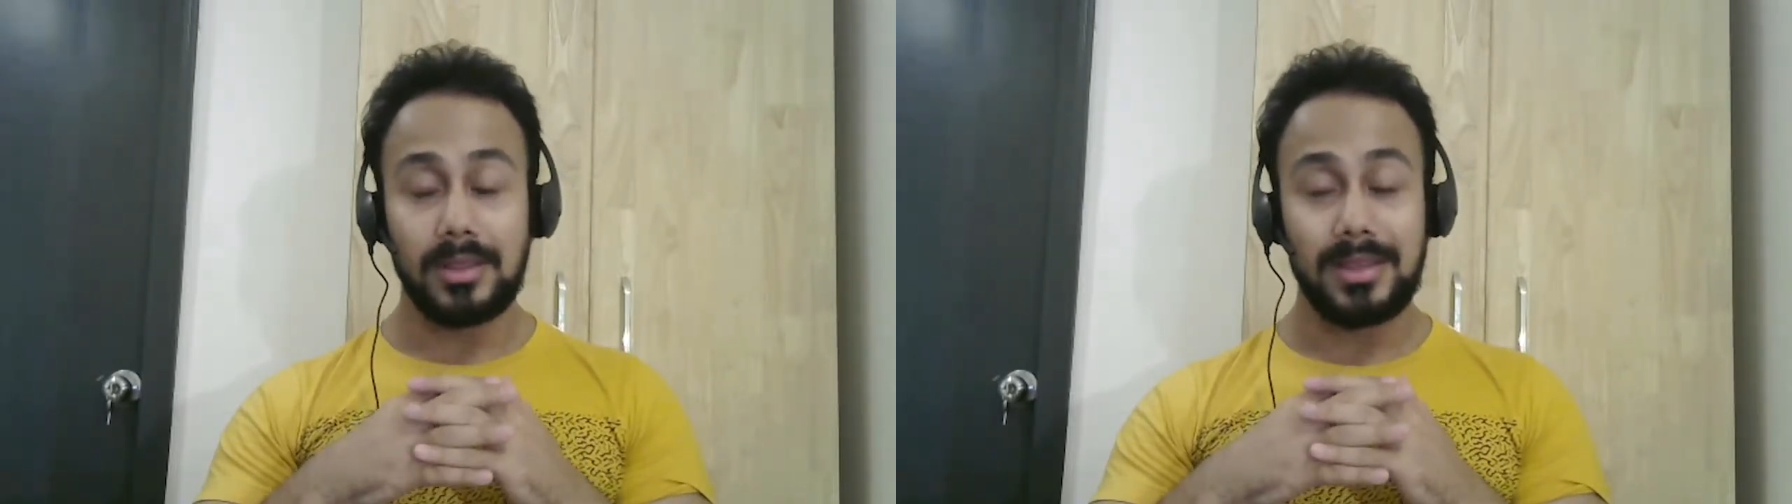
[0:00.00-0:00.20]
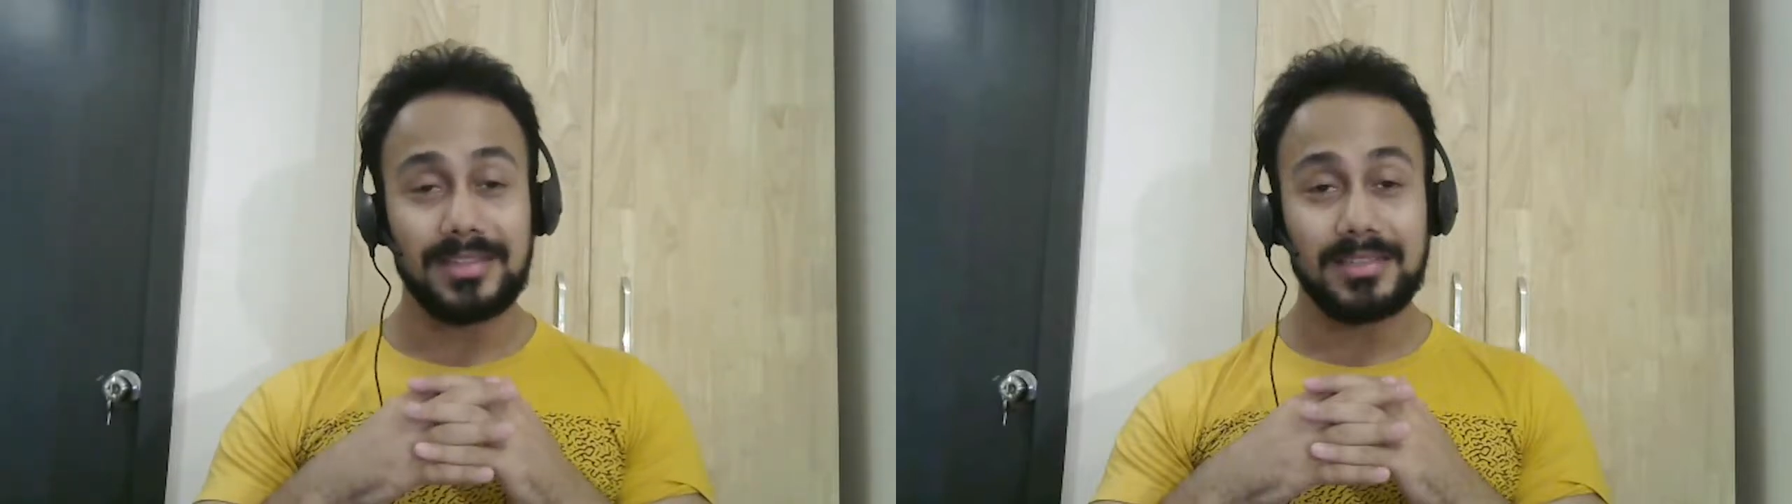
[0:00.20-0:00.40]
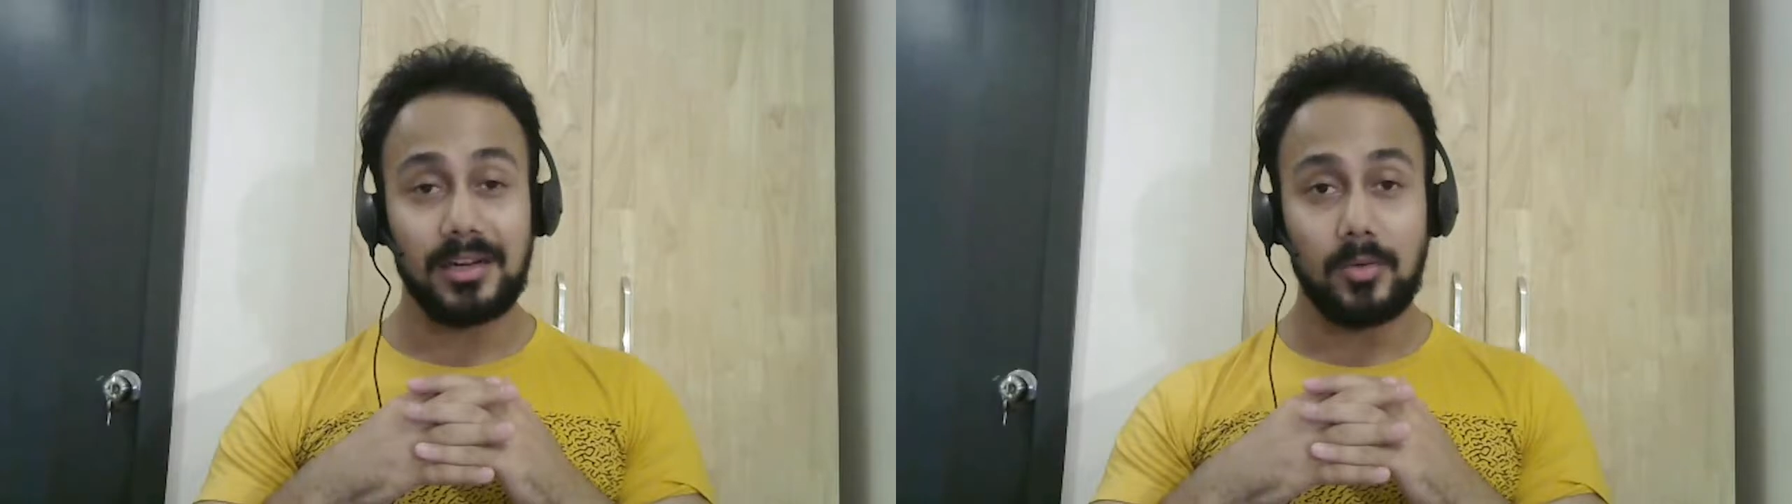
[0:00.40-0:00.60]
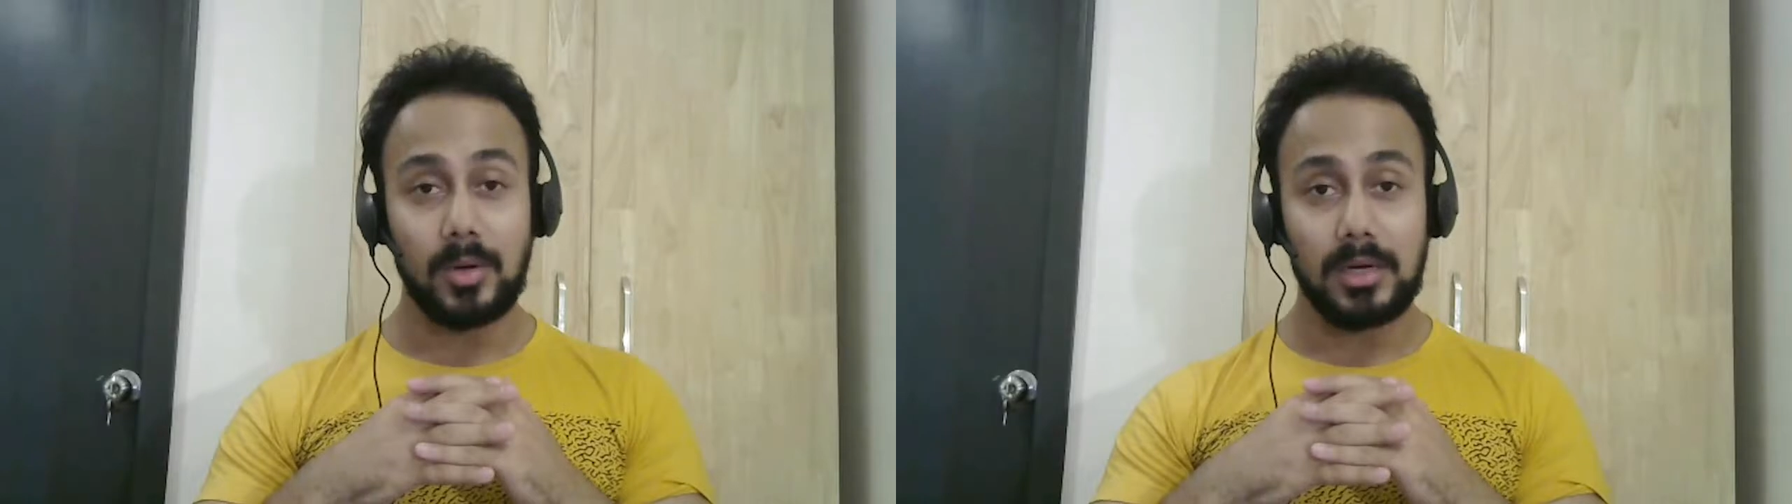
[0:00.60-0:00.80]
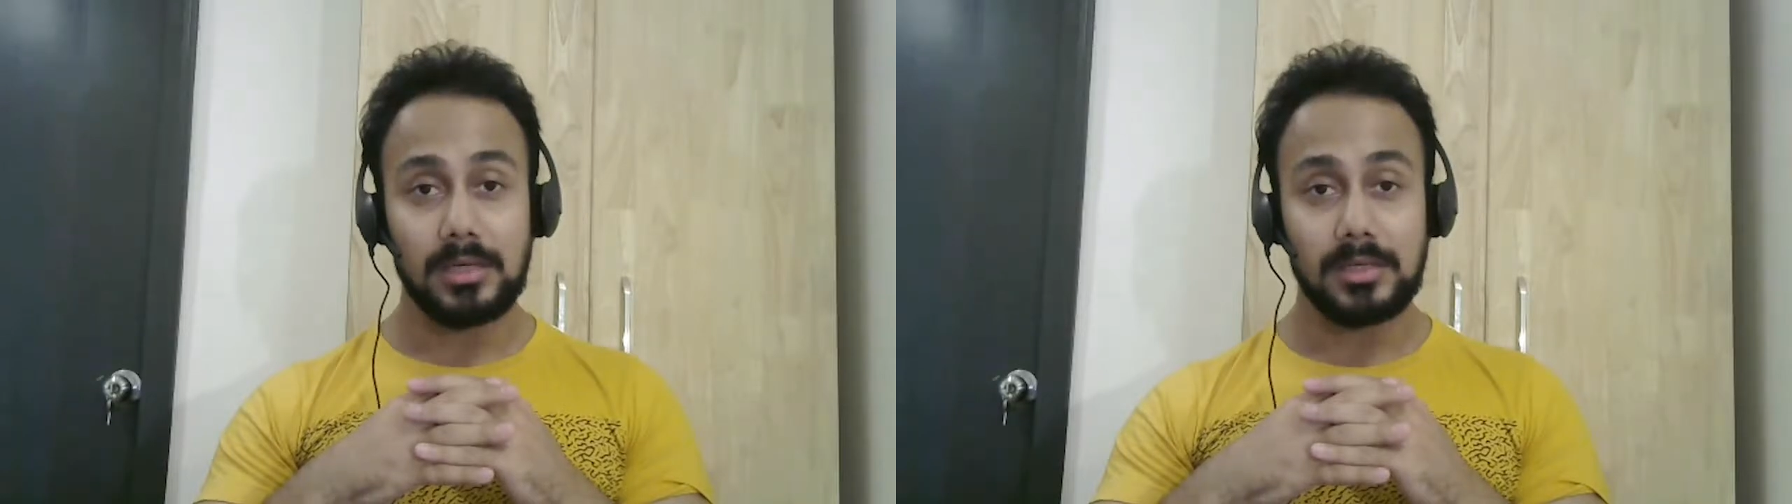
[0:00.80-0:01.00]
things around
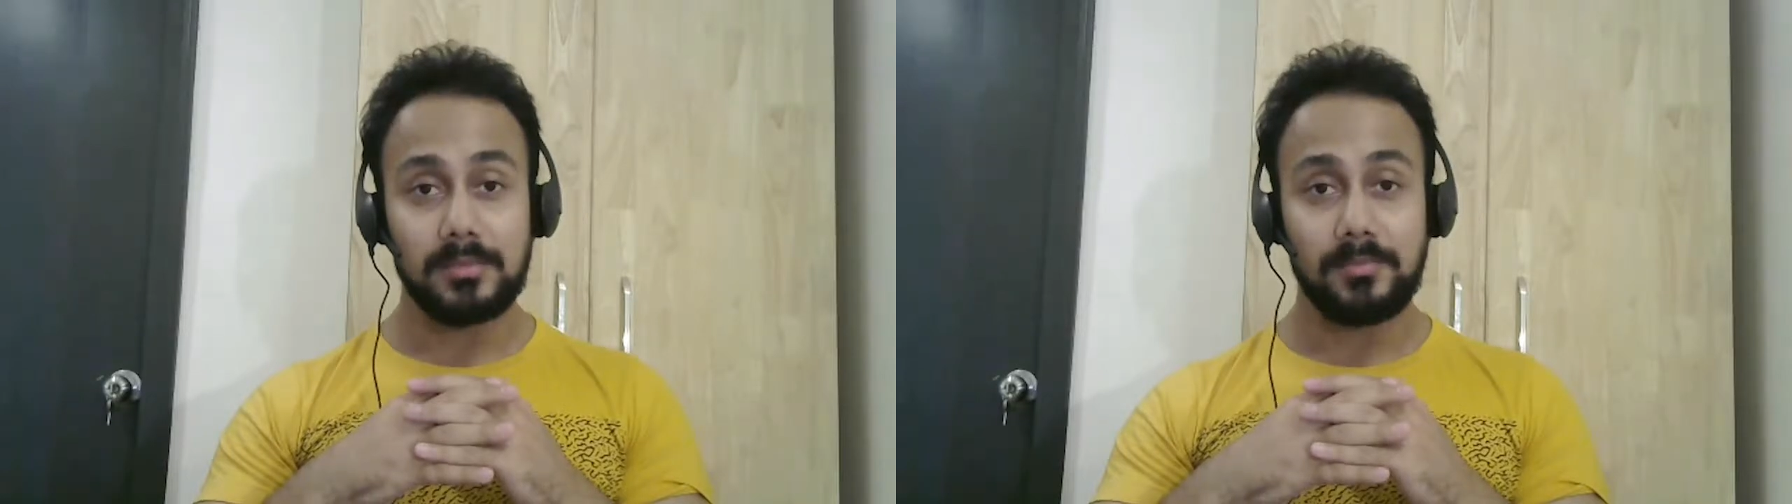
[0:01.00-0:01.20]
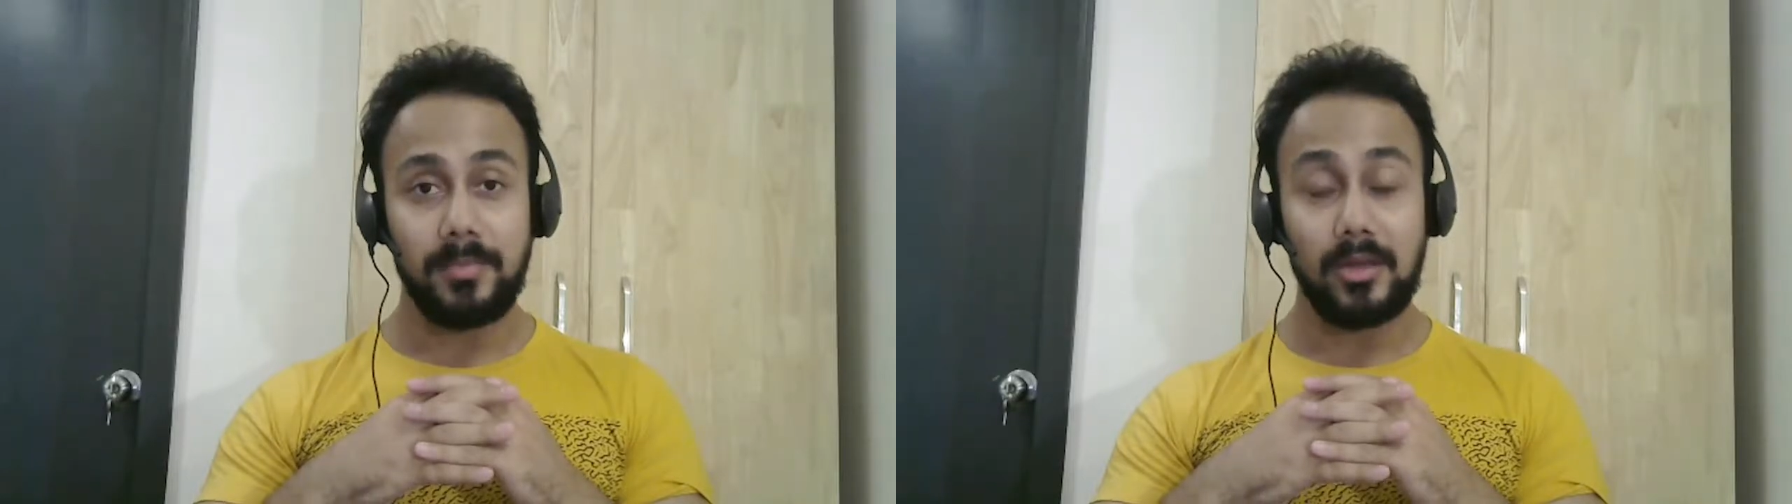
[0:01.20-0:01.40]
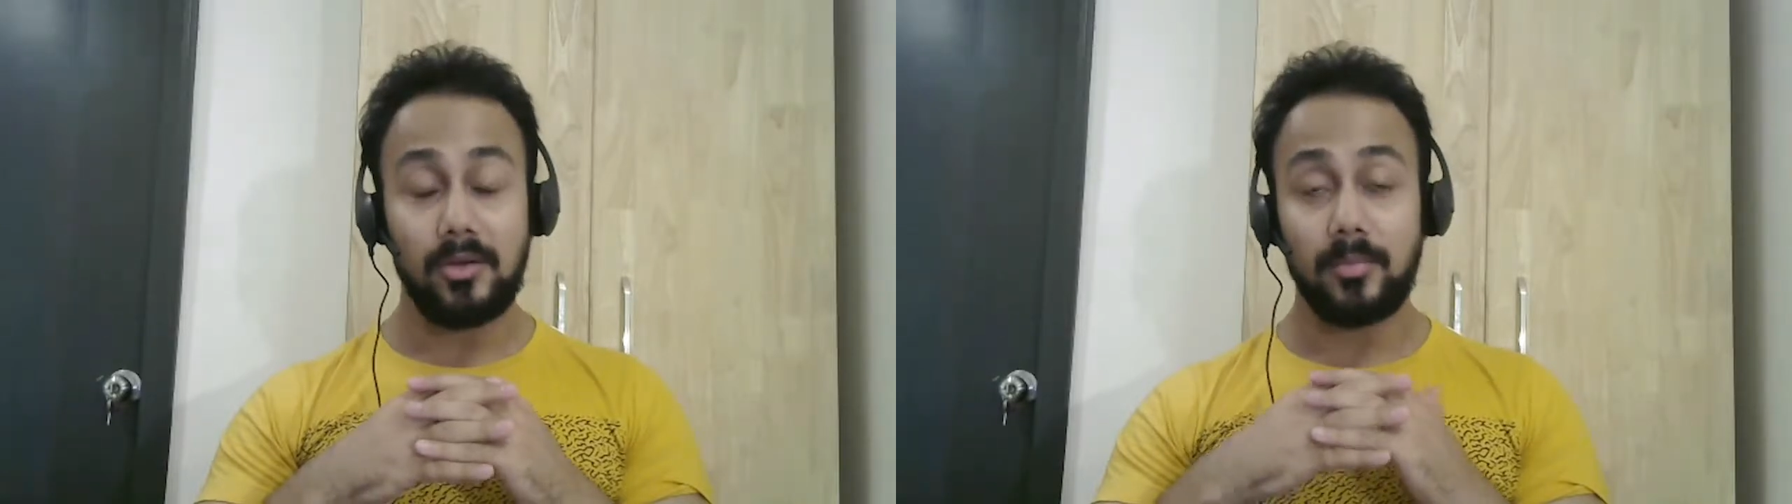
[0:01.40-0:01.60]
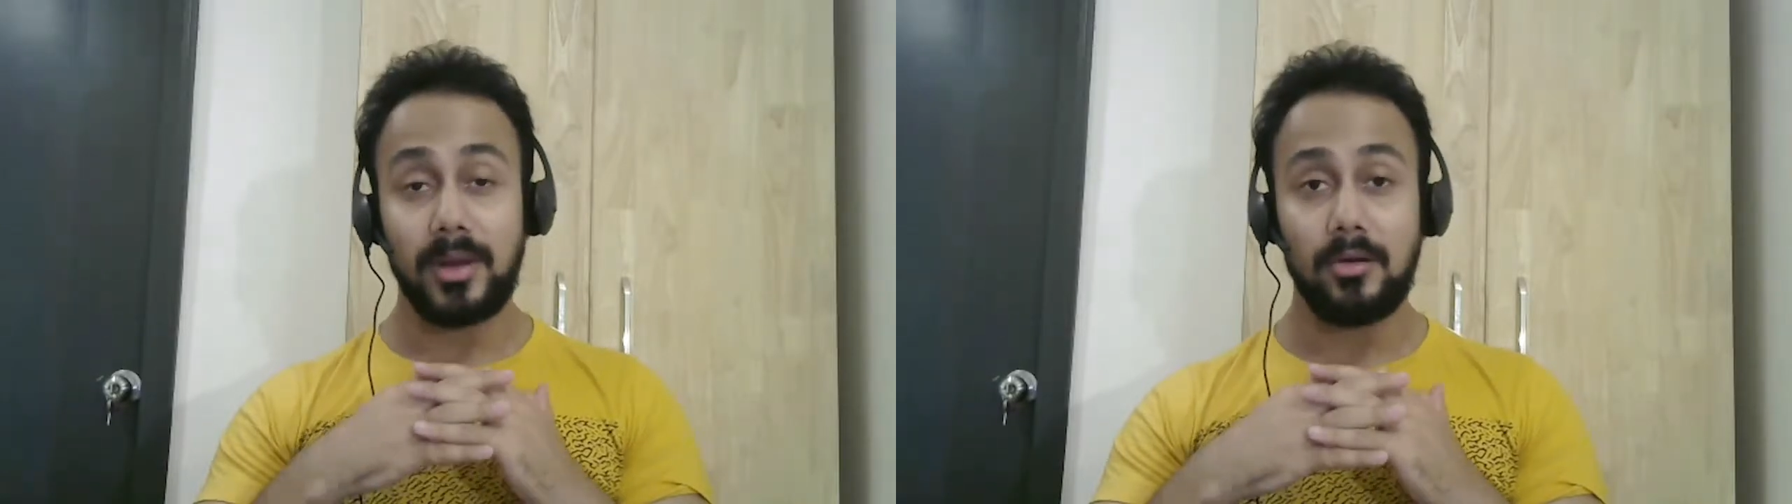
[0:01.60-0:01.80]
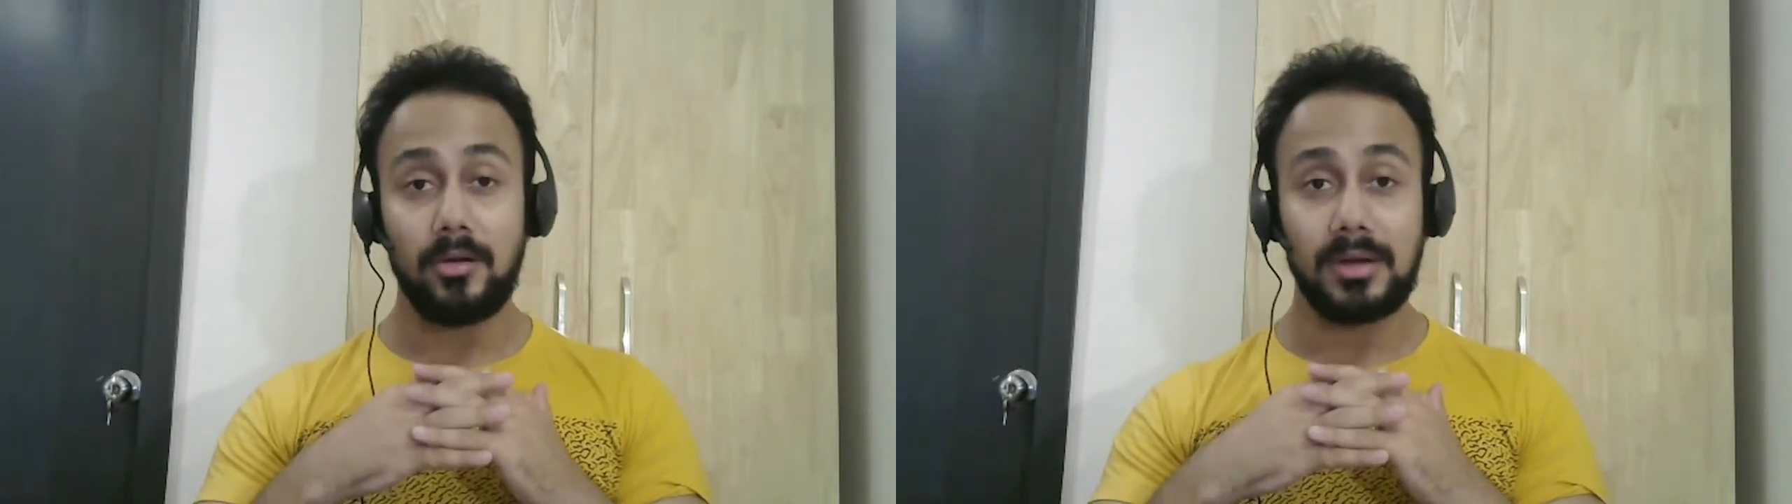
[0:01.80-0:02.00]
us may or
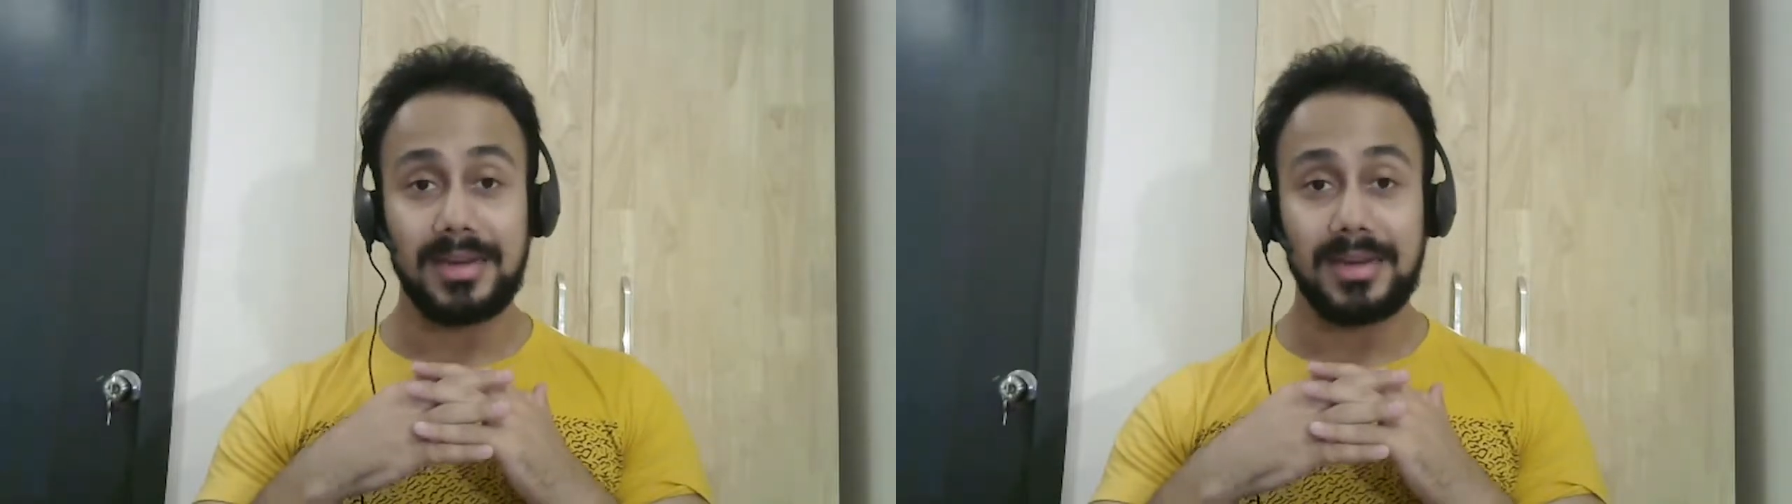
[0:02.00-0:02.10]
may not